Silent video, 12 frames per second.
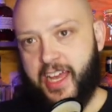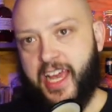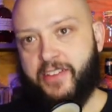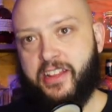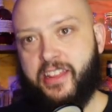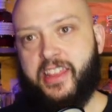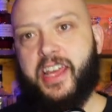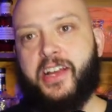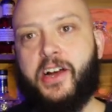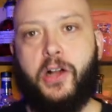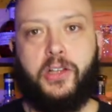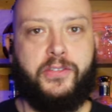I have to
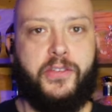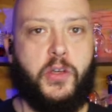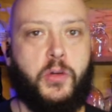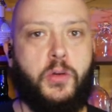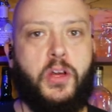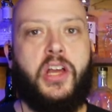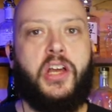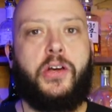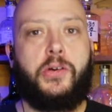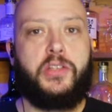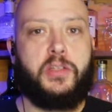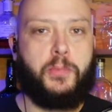thank all of you
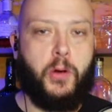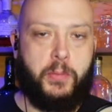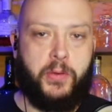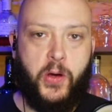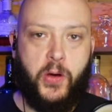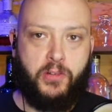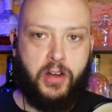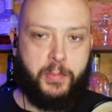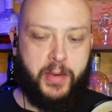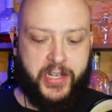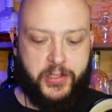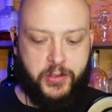who support me over
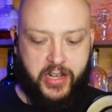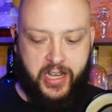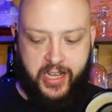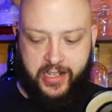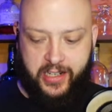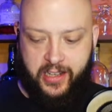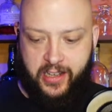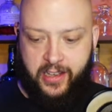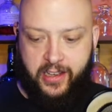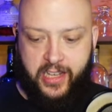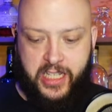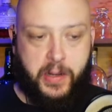at Patreon,
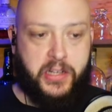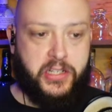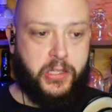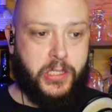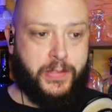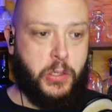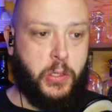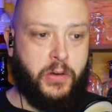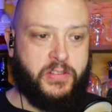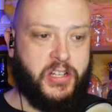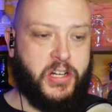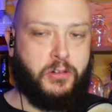especially those of you who
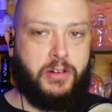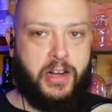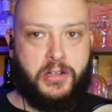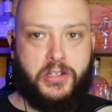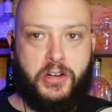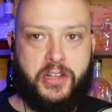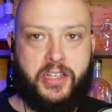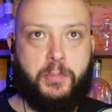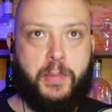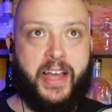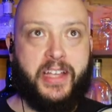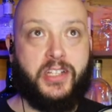have stuck around during the
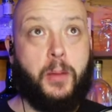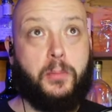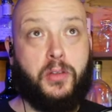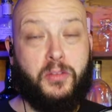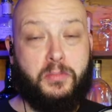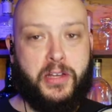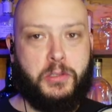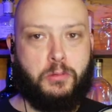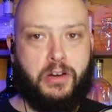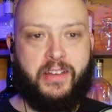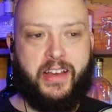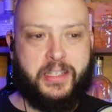past couple of months
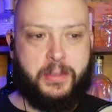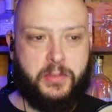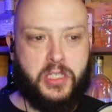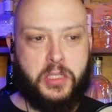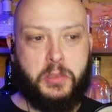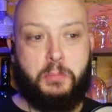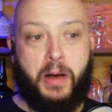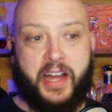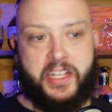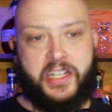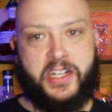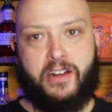where I've had some
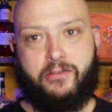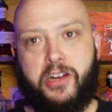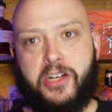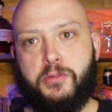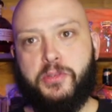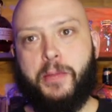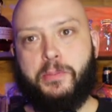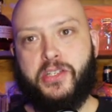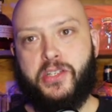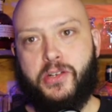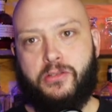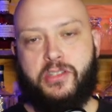spotty coverage with
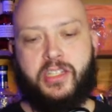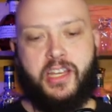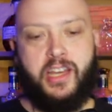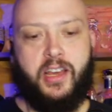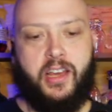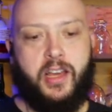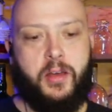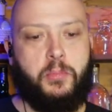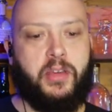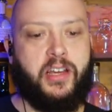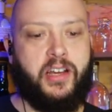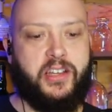episodes
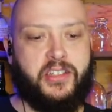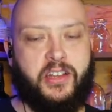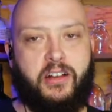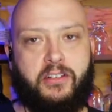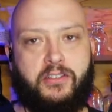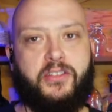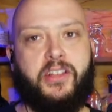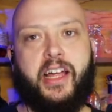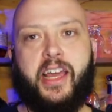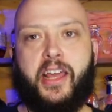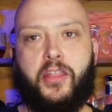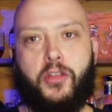because of
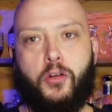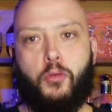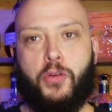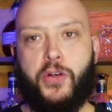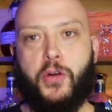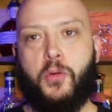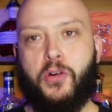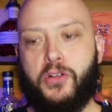like the real